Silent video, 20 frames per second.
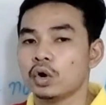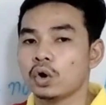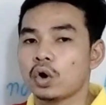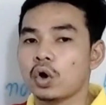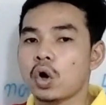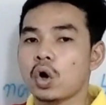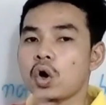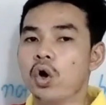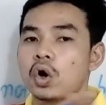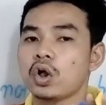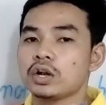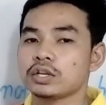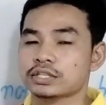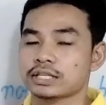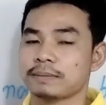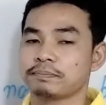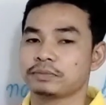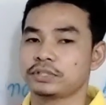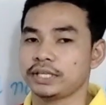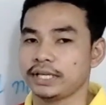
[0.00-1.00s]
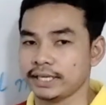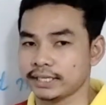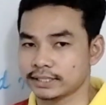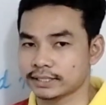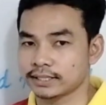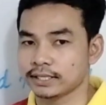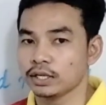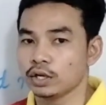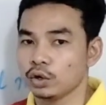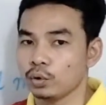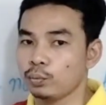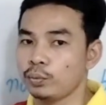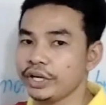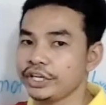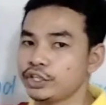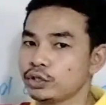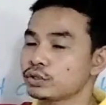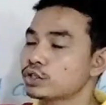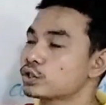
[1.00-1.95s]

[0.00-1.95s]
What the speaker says: All subjects we use